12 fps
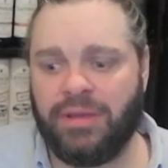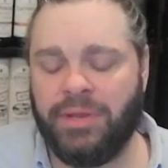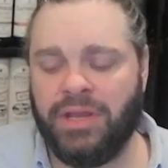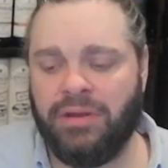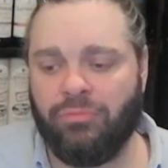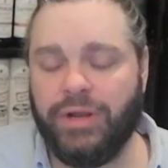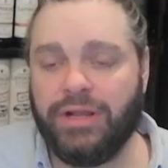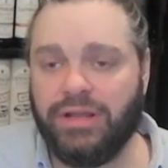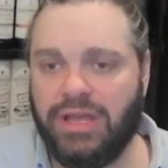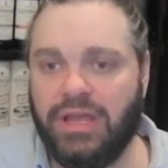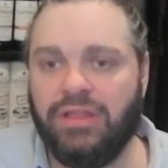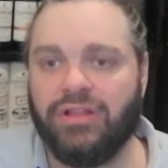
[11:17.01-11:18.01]
I mean,
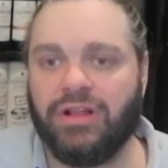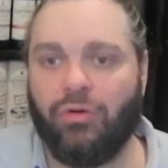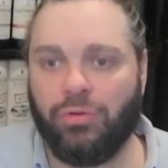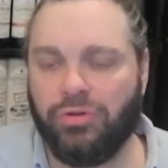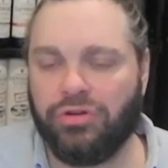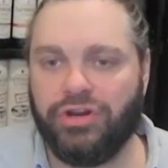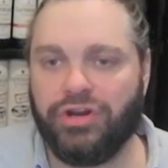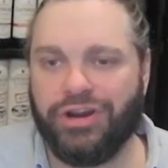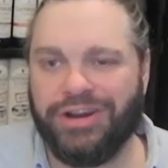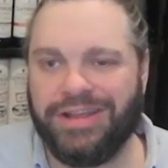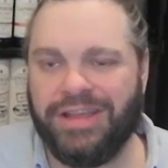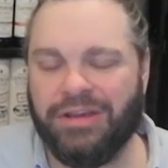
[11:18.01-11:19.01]
really, the older you're
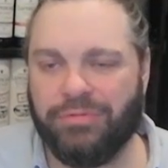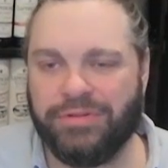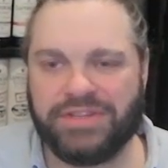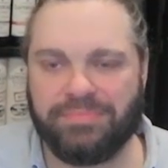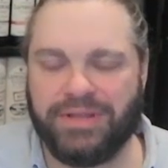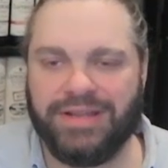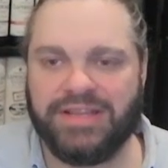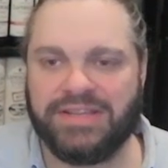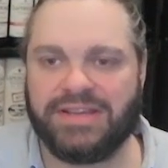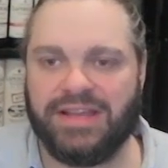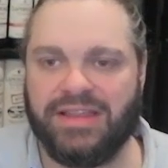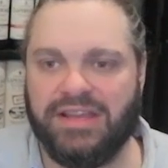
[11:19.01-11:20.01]
going to get with something like
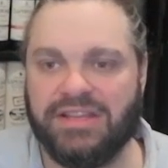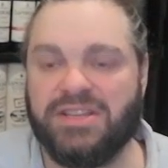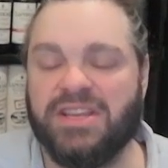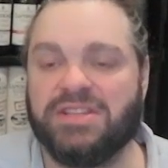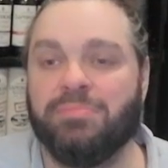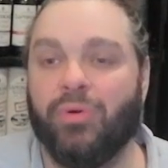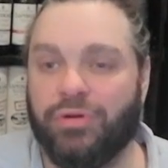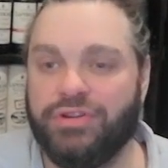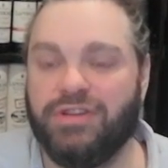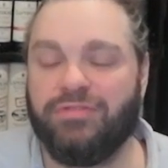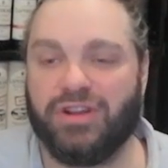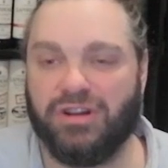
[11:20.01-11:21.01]
this, I think it gets more
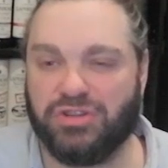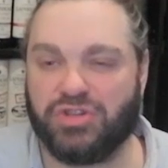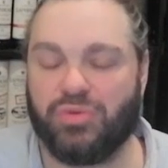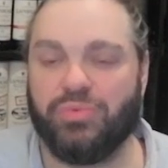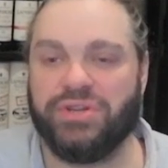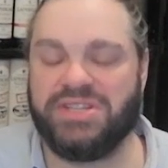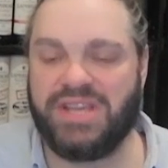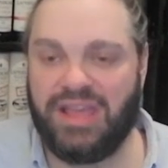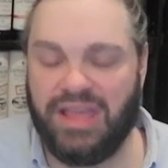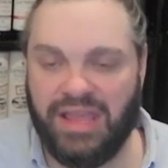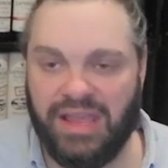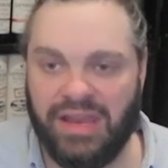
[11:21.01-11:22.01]
difficult to
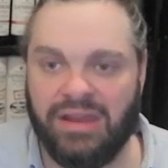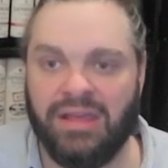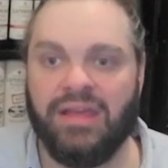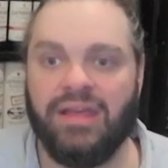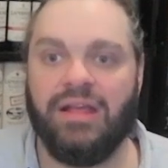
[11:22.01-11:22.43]
retain